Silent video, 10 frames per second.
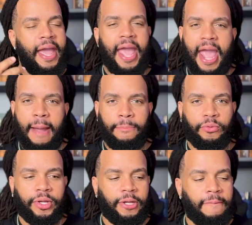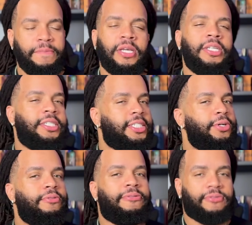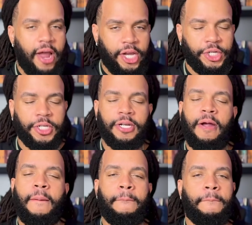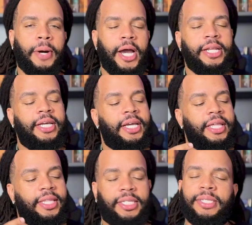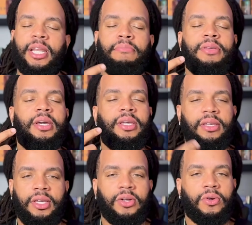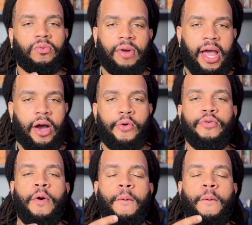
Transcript: ambery, still fresh, but this is gonna be a year-round,